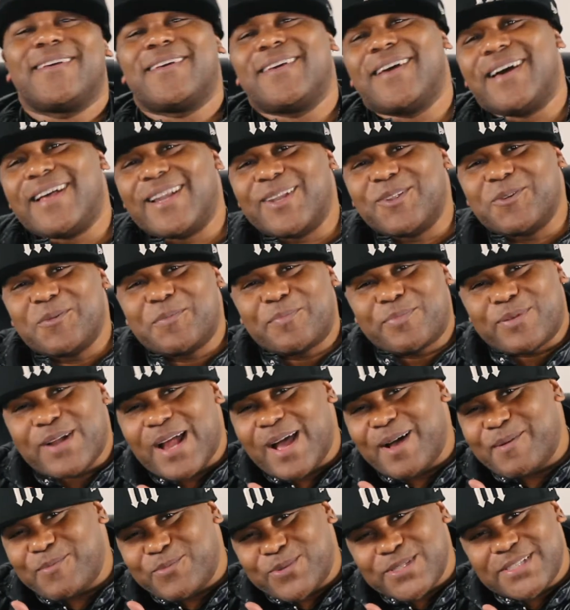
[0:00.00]
got a little
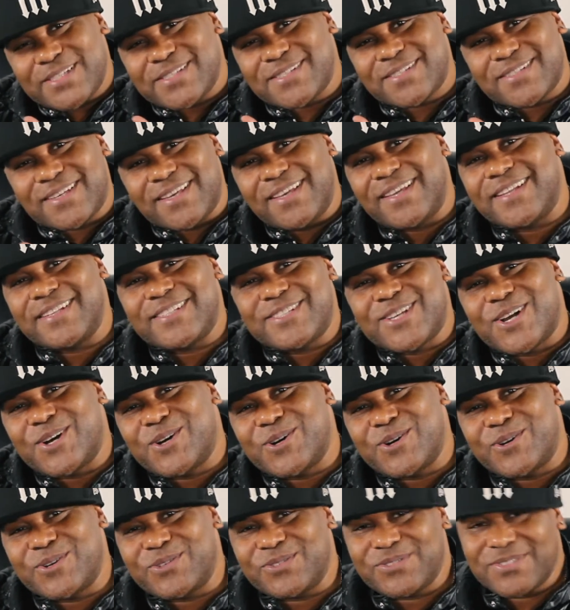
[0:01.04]
problem with the skin
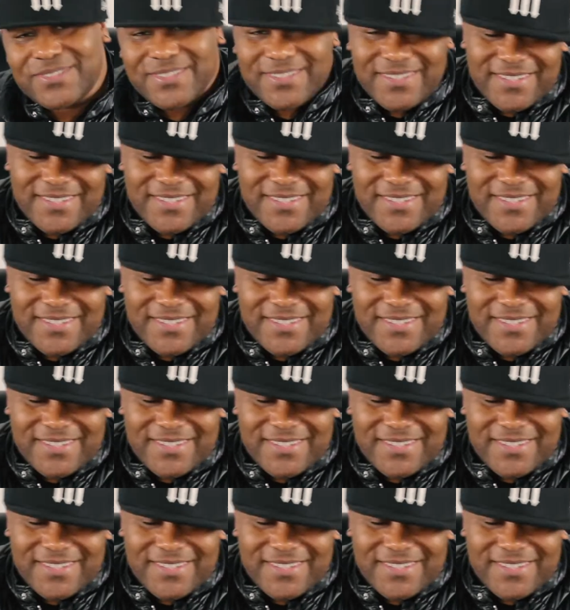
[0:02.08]
tone,